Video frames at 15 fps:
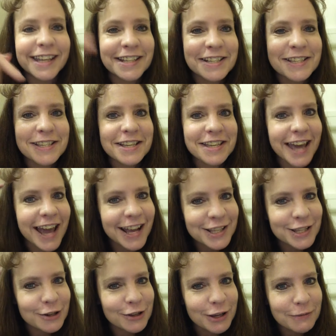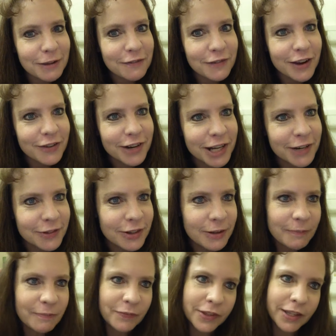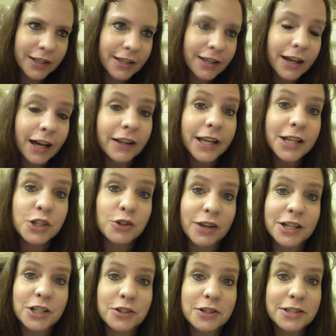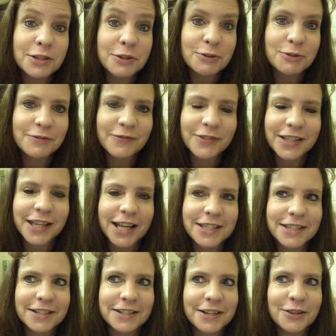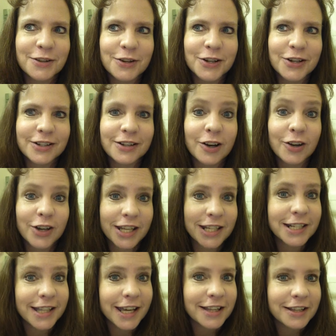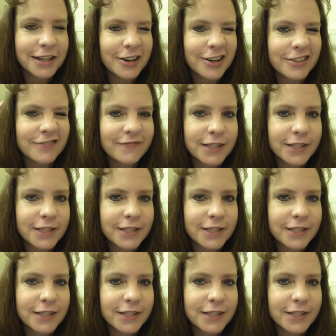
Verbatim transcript: kittens and cats are like my favorite animal. I like tarantulas too, but that's another, I'll get into that later.